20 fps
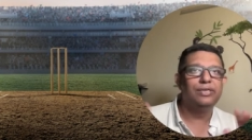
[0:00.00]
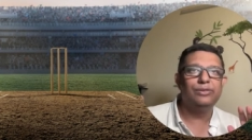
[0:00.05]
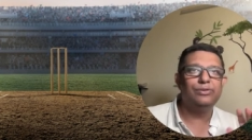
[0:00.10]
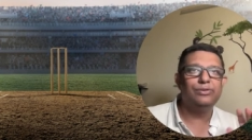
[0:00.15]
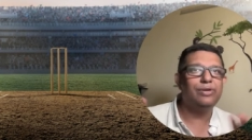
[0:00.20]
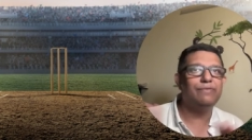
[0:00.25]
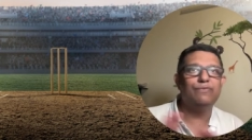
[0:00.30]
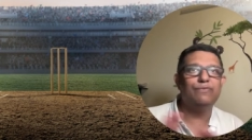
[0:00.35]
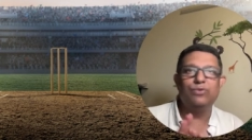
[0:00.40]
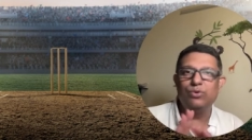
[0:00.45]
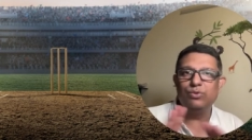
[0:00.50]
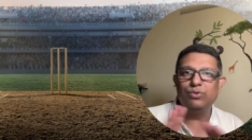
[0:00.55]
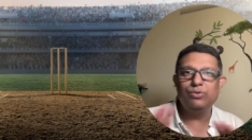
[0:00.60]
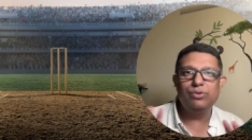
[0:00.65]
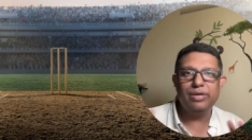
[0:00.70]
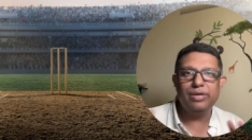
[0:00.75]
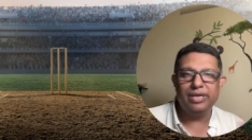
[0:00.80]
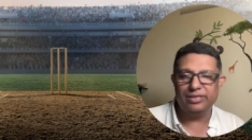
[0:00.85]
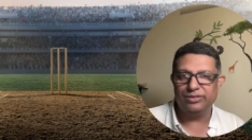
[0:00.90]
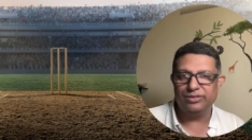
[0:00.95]
You have
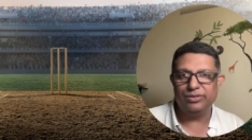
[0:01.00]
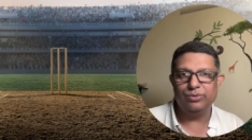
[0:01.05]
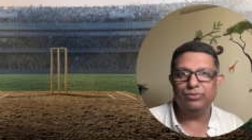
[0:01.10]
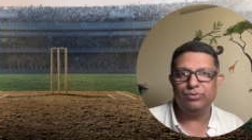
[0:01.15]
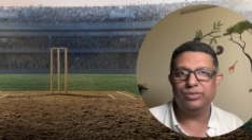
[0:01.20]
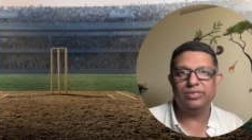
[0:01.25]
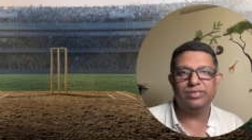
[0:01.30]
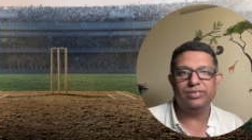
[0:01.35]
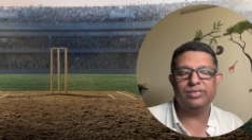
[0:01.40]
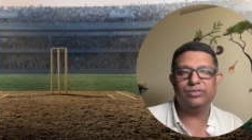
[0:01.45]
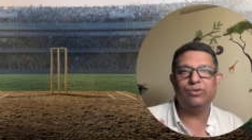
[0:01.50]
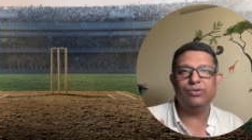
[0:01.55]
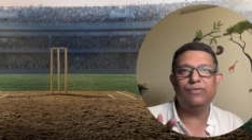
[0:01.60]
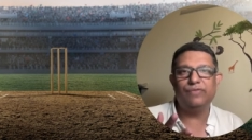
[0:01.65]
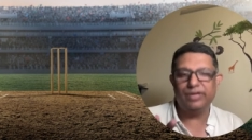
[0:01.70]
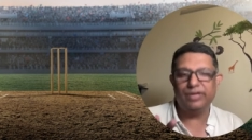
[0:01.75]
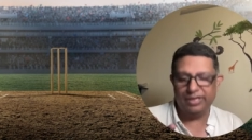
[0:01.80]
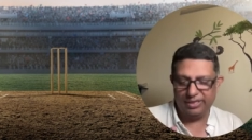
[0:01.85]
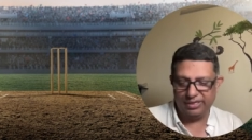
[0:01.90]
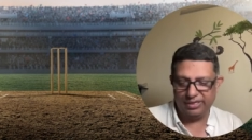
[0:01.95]
no excuses. There's no
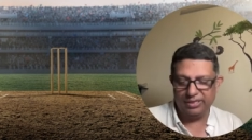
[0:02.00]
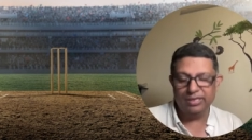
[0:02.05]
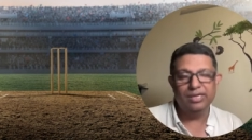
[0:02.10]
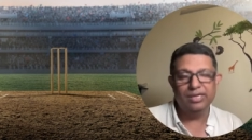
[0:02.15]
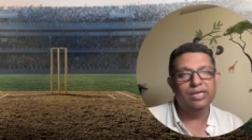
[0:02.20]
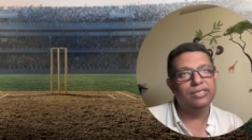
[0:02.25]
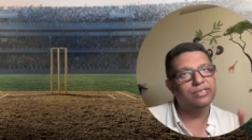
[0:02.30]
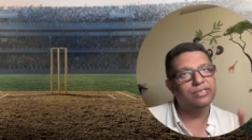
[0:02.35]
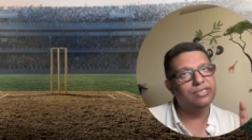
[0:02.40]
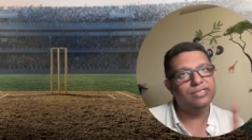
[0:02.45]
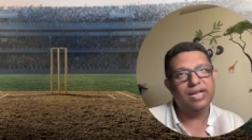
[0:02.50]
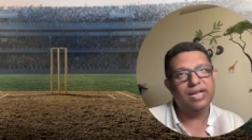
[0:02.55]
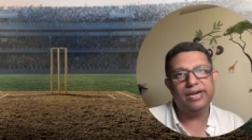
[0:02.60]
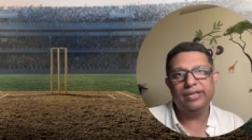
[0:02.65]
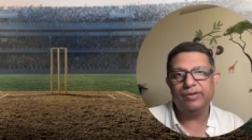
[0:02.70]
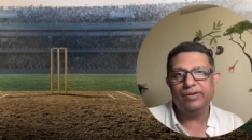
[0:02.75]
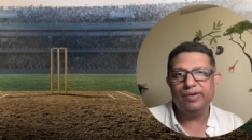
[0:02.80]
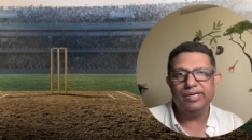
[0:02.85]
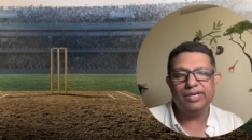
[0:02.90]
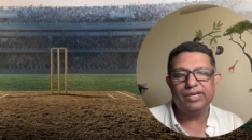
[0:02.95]
fatigue. There's
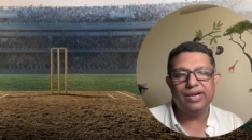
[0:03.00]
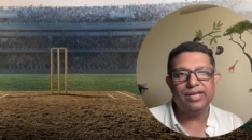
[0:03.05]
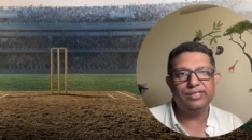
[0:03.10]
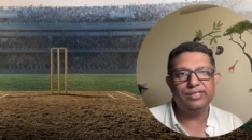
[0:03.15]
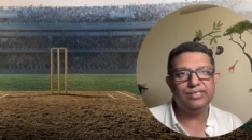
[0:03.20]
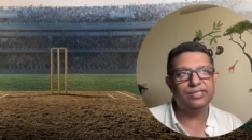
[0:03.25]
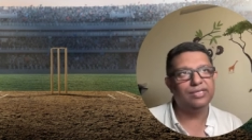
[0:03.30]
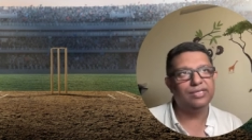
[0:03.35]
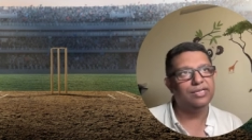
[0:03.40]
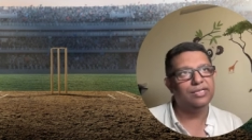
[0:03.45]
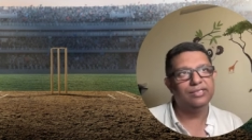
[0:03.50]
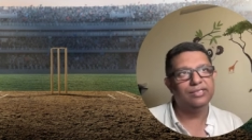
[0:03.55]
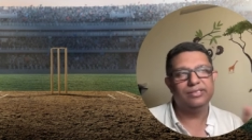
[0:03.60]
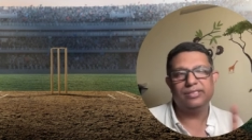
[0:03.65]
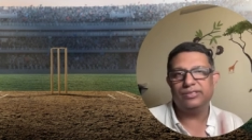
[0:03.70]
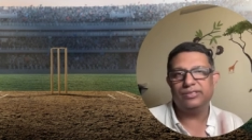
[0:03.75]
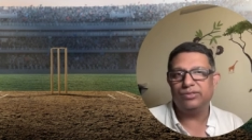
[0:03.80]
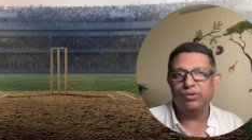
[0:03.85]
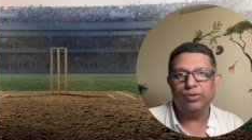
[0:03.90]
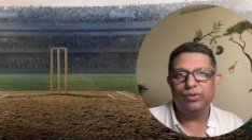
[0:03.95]
adequate rest
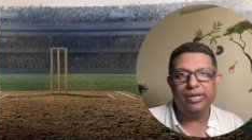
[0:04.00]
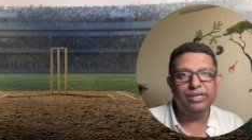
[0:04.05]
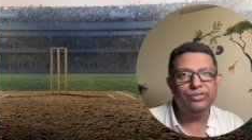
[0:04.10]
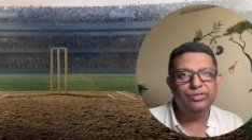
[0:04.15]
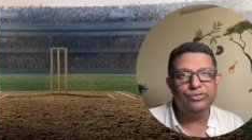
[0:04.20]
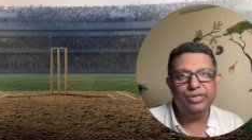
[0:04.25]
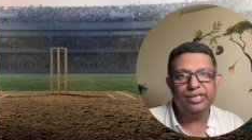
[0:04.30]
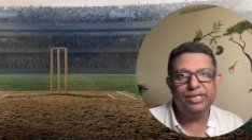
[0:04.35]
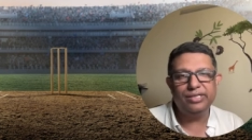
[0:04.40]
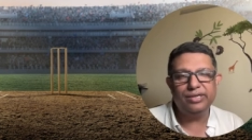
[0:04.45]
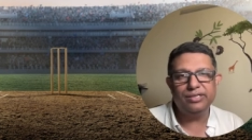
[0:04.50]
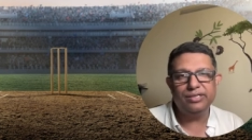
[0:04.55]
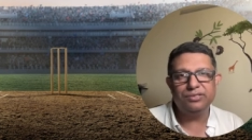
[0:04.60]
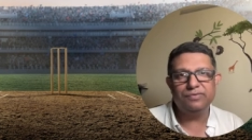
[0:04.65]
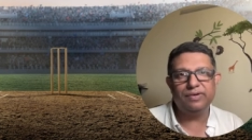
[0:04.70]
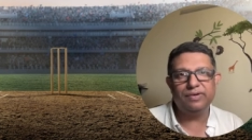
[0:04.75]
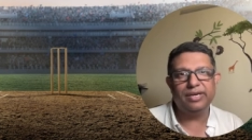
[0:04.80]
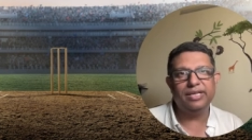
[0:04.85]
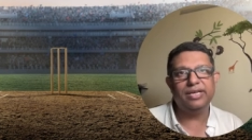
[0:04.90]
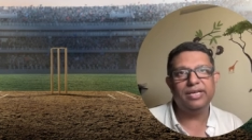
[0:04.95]
there's no injury that is
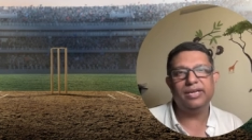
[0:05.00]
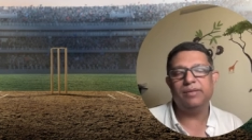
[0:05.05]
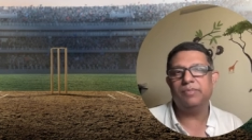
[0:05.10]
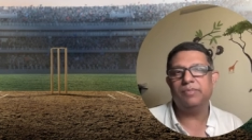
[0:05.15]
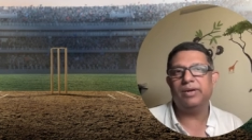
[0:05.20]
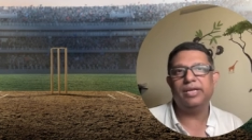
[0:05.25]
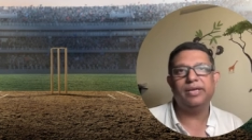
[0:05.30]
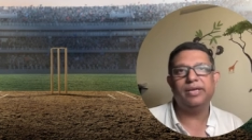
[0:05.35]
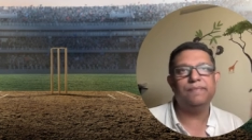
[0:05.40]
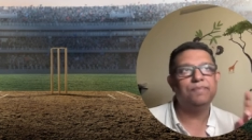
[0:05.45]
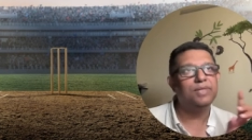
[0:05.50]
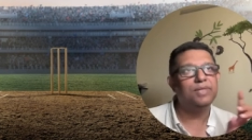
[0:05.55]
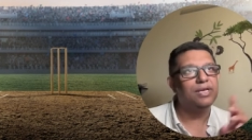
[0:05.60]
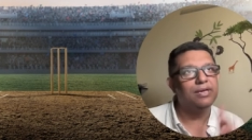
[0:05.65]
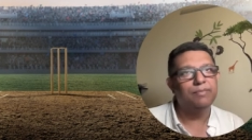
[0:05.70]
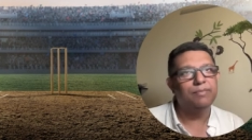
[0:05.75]
worrying anybody.